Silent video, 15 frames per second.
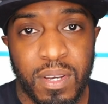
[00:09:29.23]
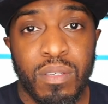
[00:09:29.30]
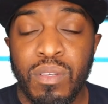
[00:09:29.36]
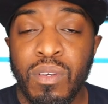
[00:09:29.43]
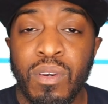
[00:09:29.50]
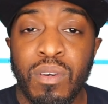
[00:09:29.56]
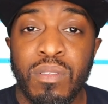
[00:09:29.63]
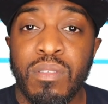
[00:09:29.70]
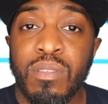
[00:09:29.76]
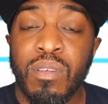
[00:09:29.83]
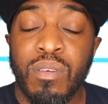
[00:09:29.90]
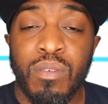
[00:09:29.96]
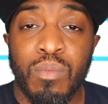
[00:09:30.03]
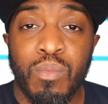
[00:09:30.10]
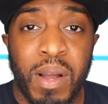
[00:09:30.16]
You could
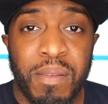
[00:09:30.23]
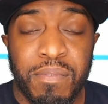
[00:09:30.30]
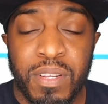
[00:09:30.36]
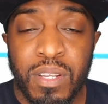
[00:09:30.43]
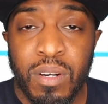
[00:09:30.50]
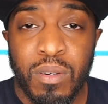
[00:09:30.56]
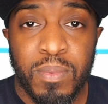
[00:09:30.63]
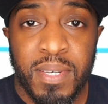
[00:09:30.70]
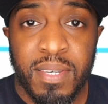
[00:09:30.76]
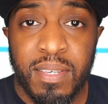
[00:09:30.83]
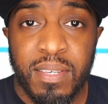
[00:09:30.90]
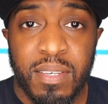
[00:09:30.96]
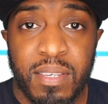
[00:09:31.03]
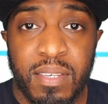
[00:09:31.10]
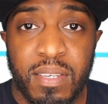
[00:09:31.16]
do one video a week